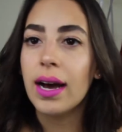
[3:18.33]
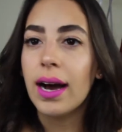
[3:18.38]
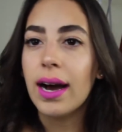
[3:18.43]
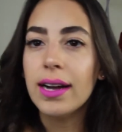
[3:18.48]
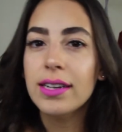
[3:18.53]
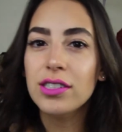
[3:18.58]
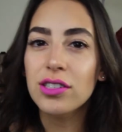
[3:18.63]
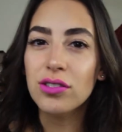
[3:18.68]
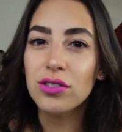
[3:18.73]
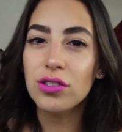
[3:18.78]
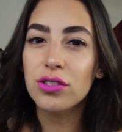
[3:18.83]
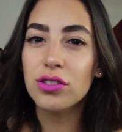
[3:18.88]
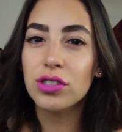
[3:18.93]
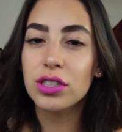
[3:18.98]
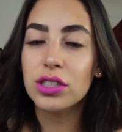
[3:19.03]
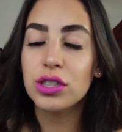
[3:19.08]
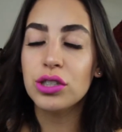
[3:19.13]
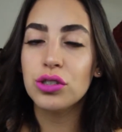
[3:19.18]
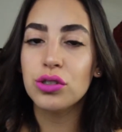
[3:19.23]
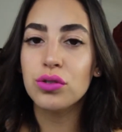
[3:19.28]
I don't
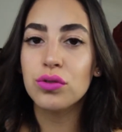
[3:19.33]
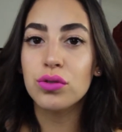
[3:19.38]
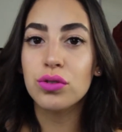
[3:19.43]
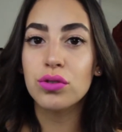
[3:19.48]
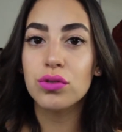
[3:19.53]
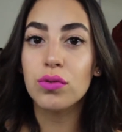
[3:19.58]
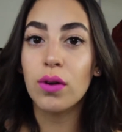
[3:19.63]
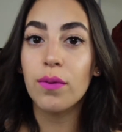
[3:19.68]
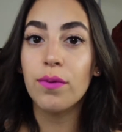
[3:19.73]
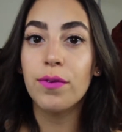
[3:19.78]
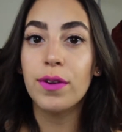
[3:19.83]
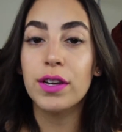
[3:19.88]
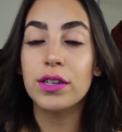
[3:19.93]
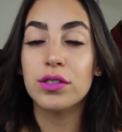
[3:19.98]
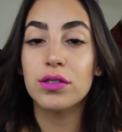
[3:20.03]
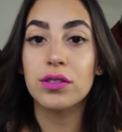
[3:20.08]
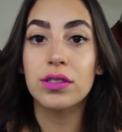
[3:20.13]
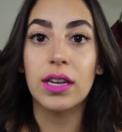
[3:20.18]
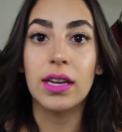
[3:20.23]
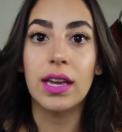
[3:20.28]
usually do scrub
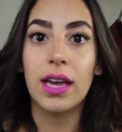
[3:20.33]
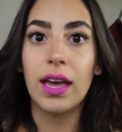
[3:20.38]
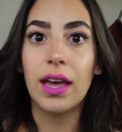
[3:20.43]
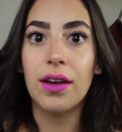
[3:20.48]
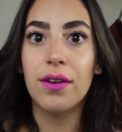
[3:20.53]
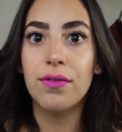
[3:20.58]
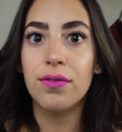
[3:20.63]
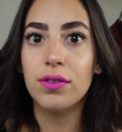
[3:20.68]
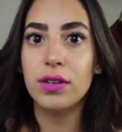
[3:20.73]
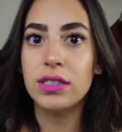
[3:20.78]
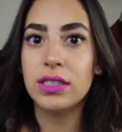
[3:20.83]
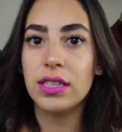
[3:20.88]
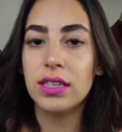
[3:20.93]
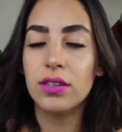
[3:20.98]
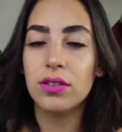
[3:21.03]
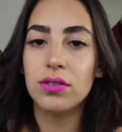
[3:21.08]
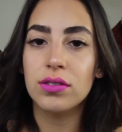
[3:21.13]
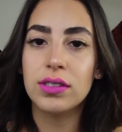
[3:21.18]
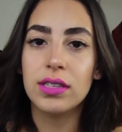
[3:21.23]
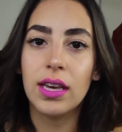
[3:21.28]
facials like every
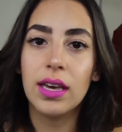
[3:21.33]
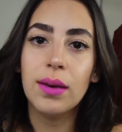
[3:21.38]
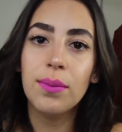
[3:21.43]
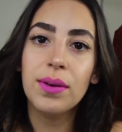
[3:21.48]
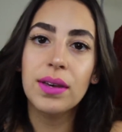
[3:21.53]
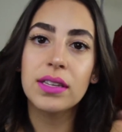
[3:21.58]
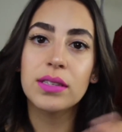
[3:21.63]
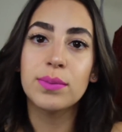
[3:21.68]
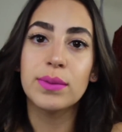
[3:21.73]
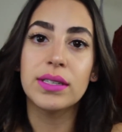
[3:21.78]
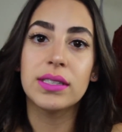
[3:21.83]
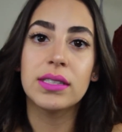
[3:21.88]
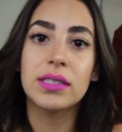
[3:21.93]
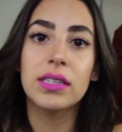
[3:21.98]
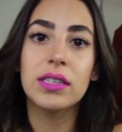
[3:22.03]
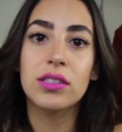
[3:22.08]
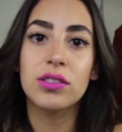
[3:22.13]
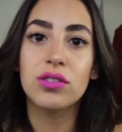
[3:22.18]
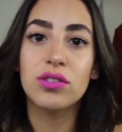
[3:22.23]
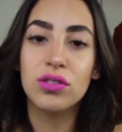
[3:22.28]
single day because my
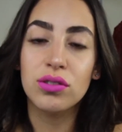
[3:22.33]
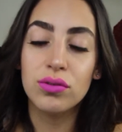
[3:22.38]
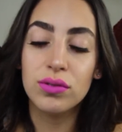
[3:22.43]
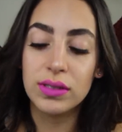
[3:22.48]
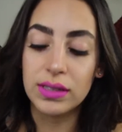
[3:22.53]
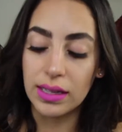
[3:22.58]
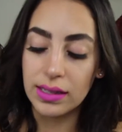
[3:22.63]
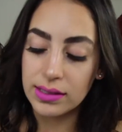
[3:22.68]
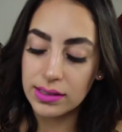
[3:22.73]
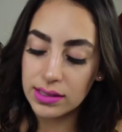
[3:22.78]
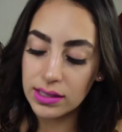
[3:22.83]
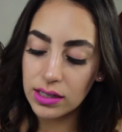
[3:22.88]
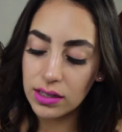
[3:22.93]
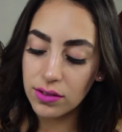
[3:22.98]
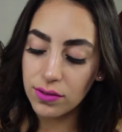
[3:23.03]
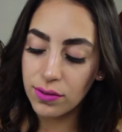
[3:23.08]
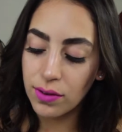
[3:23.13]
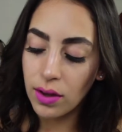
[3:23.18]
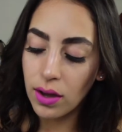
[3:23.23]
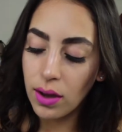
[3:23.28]
skin is too
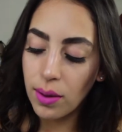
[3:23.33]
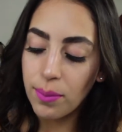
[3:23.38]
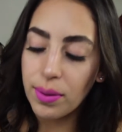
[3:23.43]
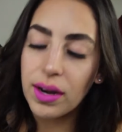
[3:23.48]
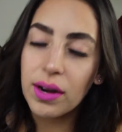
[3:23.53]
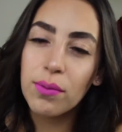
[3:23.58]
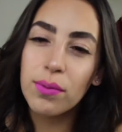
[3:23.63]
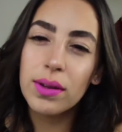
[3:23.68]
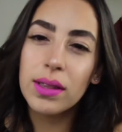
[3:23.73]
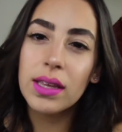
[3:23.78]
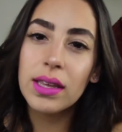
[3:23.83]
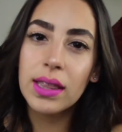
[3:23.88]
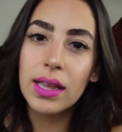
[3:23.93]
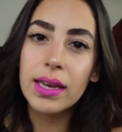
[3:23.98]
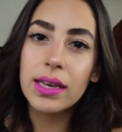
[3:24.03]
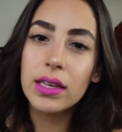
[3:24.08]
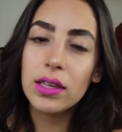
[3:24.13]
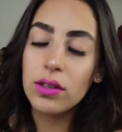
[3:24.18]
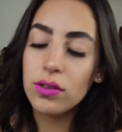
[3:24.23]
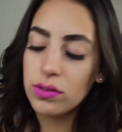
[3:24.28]
sensitive, but I really
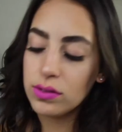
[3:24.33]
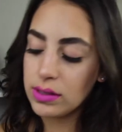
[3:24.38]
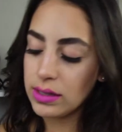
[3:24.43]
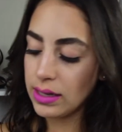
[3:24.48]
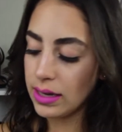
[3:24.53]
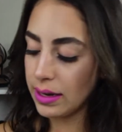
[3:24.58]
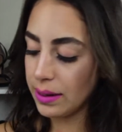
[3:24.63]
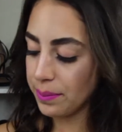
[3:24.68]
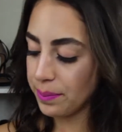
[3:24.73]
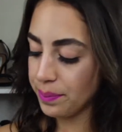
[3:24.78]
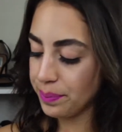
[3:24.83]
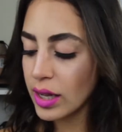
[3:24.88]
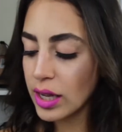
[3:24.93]
like using it.